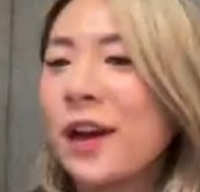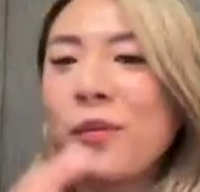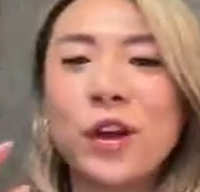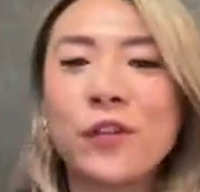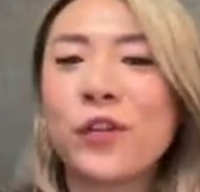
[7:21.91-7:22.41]

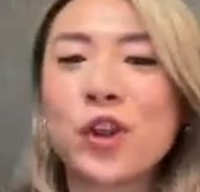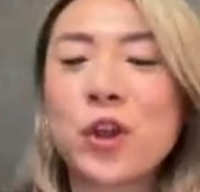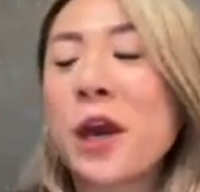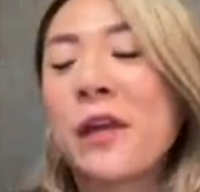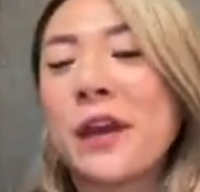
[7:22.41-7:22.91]
I'm looking for a
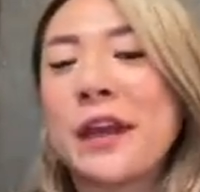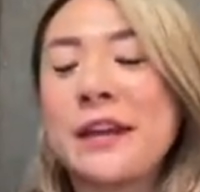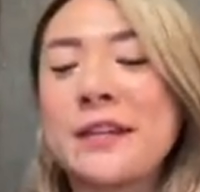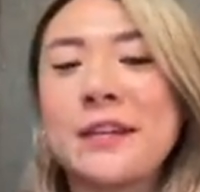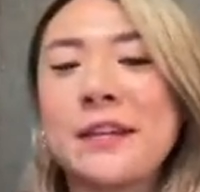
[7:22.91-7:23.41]
chat that can
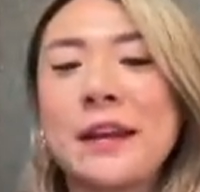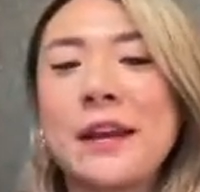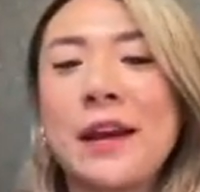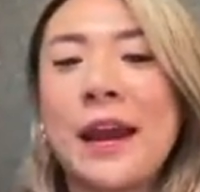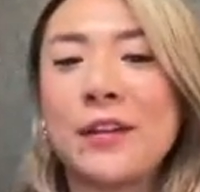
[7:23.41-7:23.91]

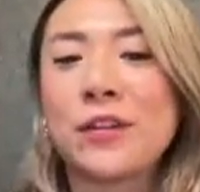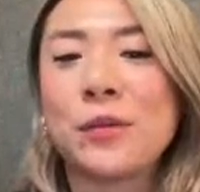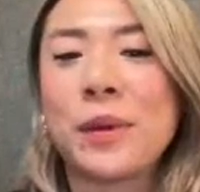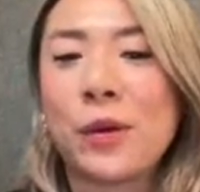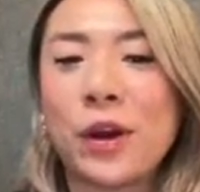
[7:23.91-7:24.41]
instantly
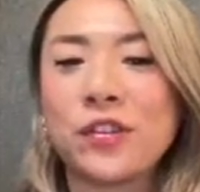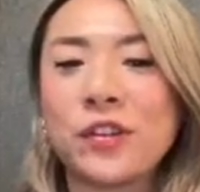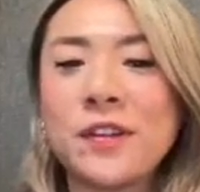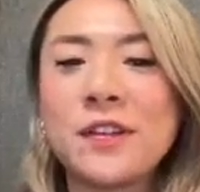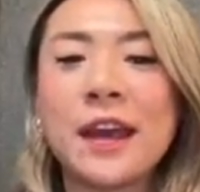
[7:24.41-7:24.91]
answer my
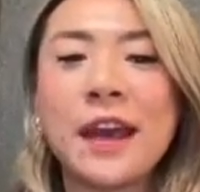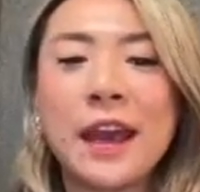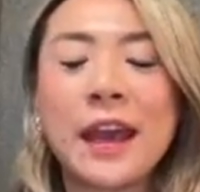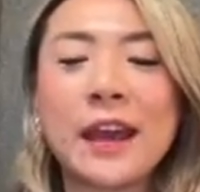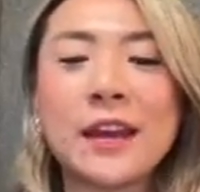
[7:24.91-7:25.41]
questions.
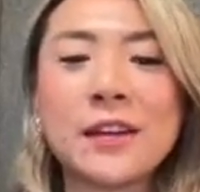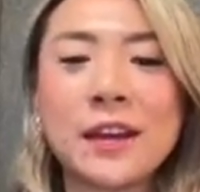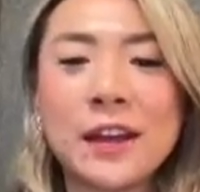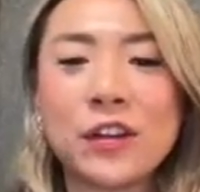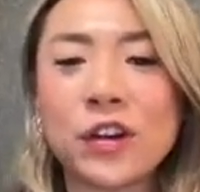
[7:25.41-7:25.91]
And
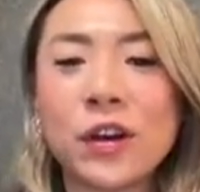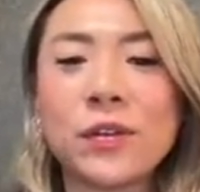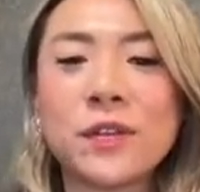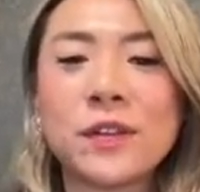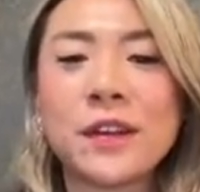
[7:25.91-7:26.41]
it
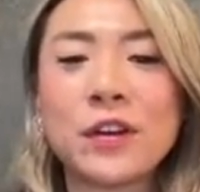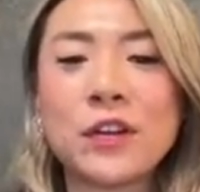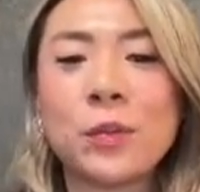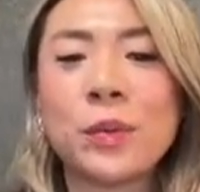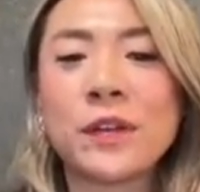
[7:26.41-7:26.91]
shows
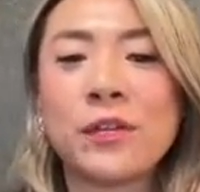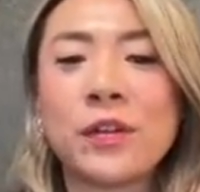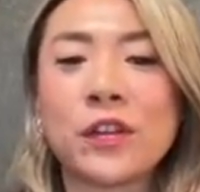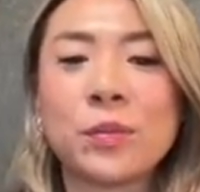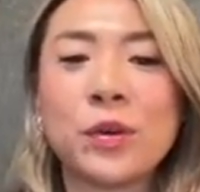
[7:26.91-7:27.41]
72% of
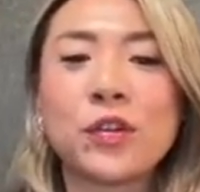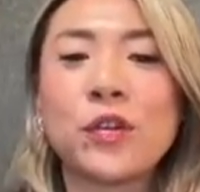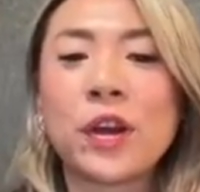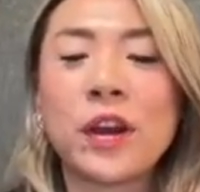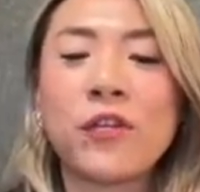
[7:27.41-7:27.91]
customers are
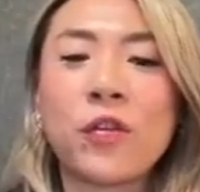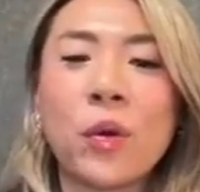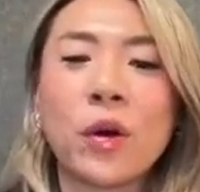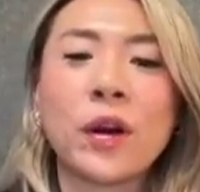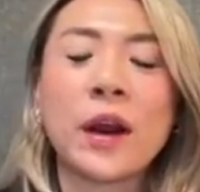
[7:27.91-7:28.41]
looking
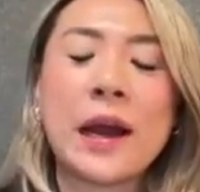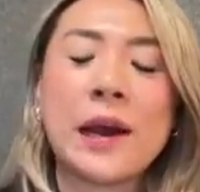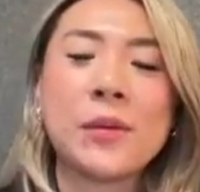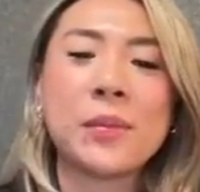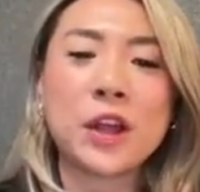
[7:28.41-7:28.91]
for
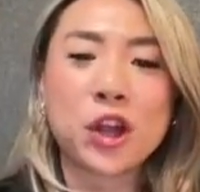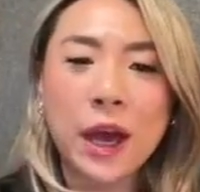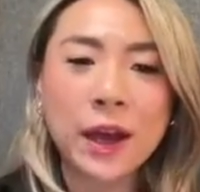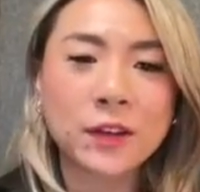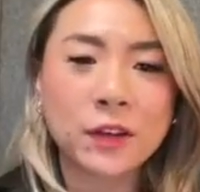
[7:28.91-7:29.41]
a
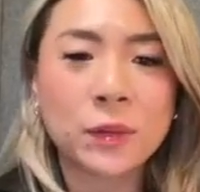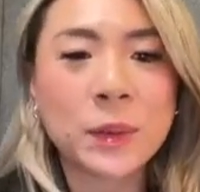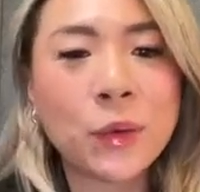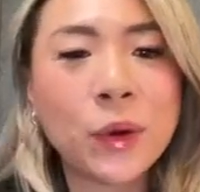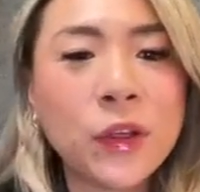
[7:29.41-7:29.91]
chat to
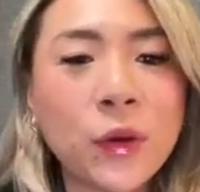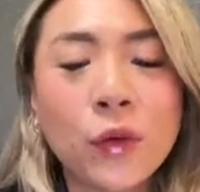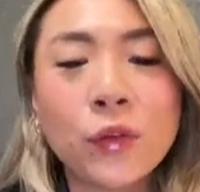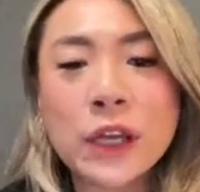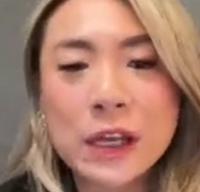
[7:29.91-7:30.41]
speak with
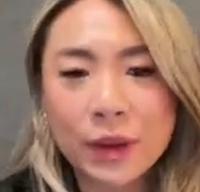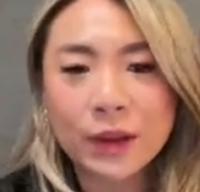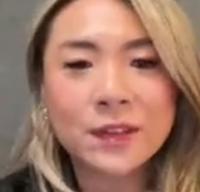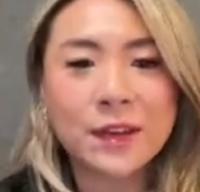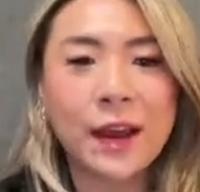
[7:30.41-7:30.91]
over
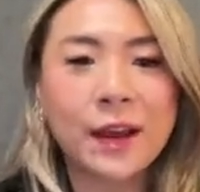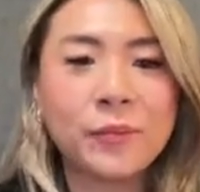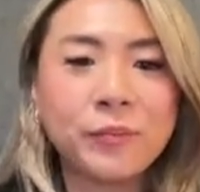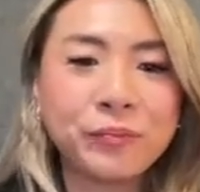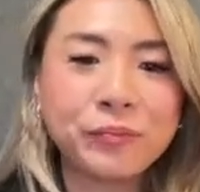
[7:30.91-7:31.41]
email today.